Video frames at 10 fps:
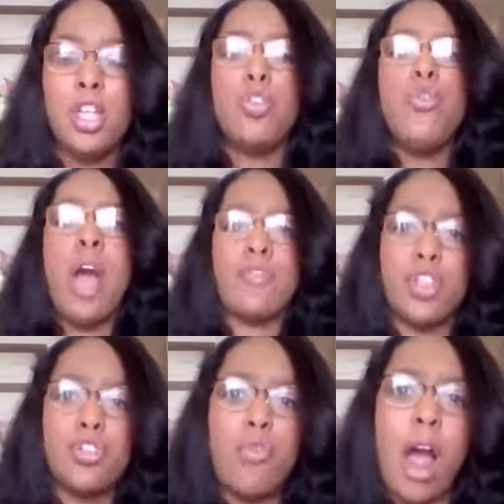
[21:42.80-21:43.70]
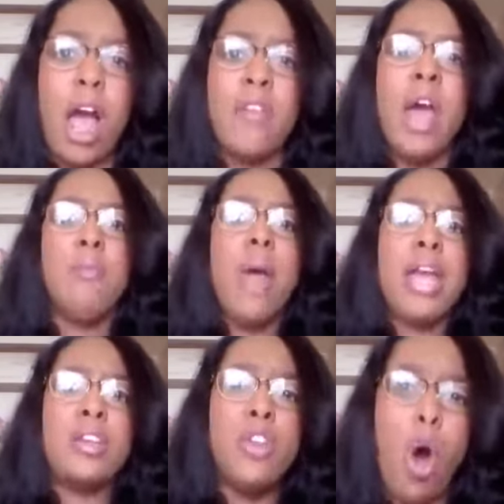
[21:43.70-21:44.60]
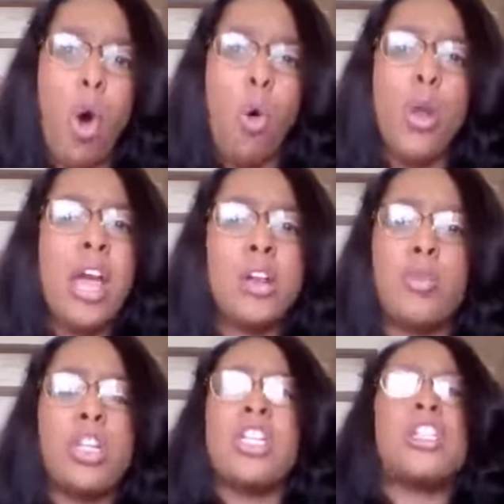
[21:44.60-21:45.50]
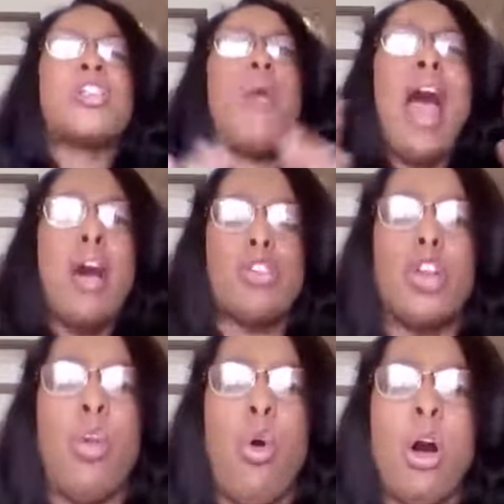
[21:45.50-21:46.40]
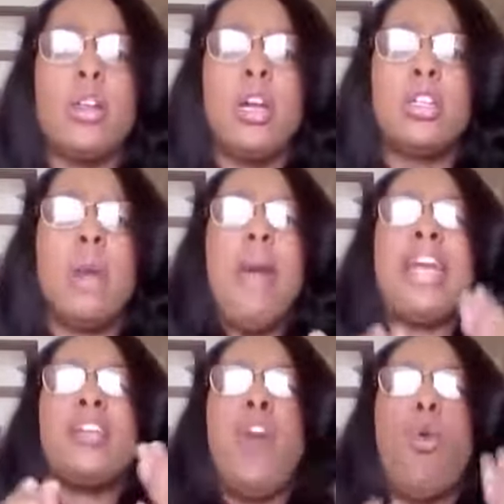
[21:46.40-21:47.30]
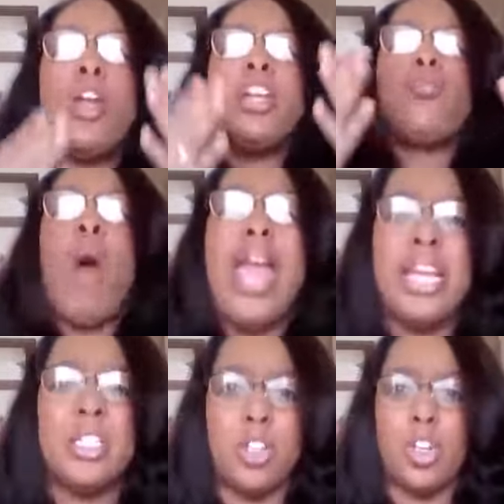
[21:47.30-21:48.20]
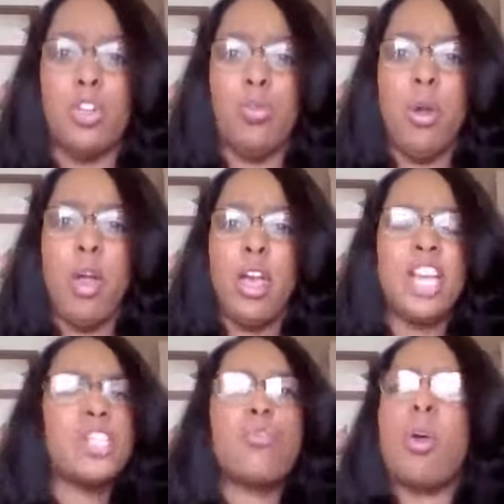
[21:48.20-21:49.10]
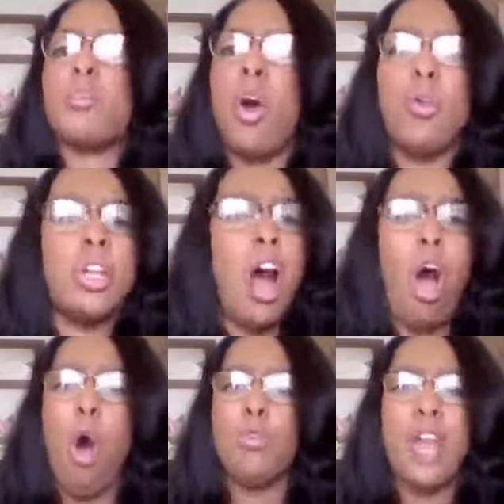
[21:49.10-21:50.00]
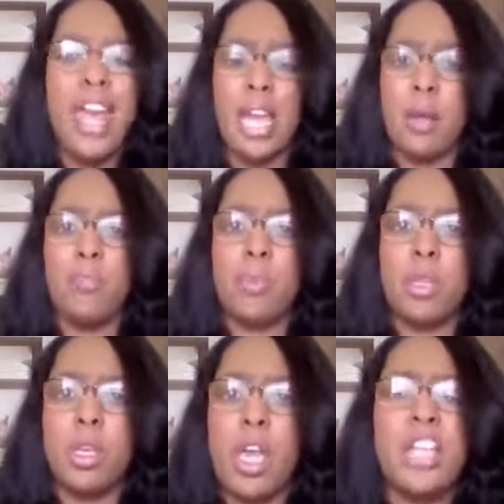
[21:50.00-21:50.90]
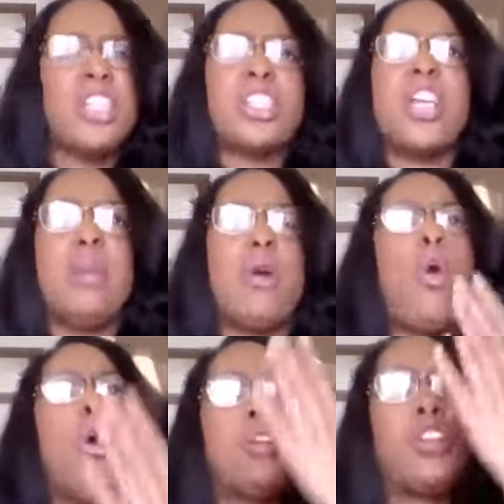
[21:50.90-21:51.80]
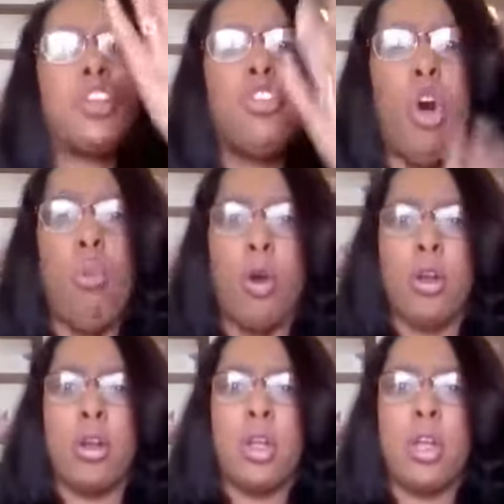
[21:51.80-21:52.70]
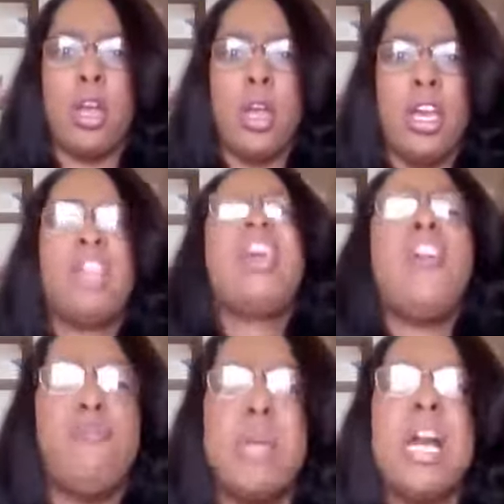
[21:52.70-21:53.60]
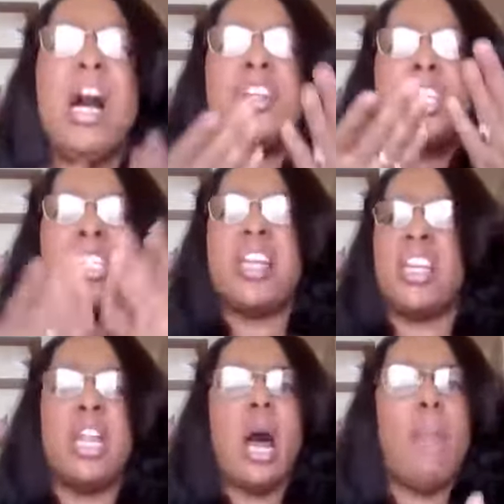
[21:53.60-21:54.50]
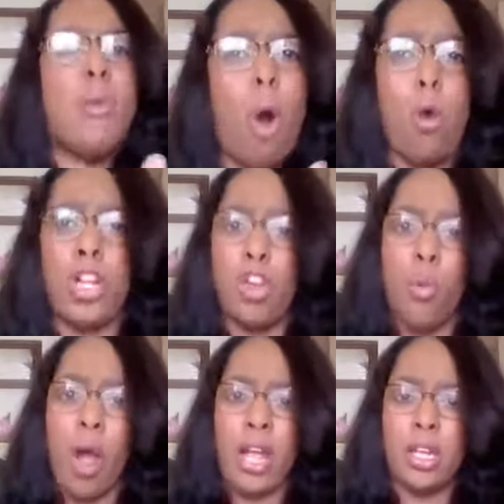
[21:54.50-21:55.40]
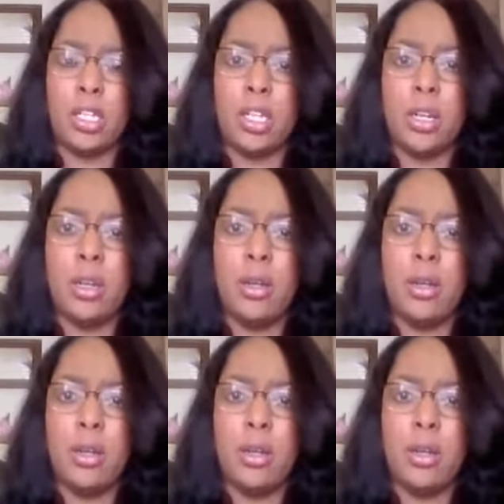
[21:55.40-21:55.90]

So you have to strive, make known, cry to the Lord to make known his ways unto you. It's scripture on it all day. And just tell him according to your word. Give me understanding that I may walk in your ways.